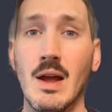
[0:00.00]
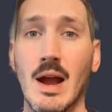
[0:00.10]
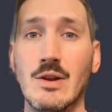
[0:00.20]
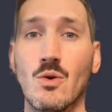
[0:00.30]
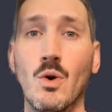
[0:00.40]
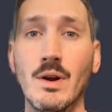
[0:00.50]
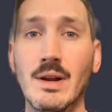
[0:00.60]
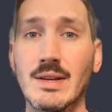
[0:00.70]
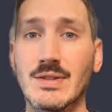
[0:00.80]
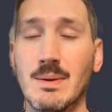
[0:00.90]
And you'll work
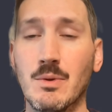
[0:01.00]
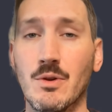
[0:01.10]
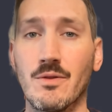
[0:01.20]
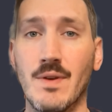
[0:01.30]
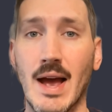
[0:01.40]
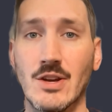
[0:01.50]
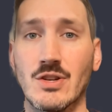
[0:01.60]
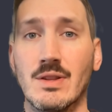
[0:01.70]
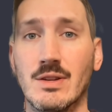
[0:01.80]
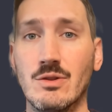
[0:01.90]
in a similar
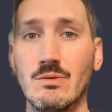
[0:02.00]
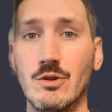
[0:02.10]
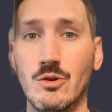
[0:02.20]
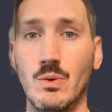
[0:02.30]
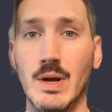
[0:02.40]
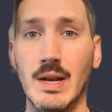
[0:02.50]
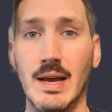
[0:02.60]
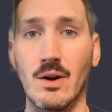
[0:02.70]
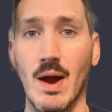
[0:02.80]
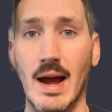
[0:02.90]
fashion that you do when
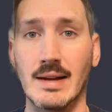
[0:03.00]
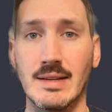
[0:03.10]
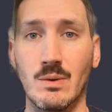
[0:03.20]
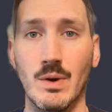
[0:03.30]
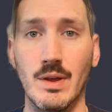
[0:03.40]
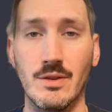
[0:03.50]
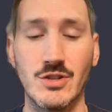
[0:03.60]
interacting with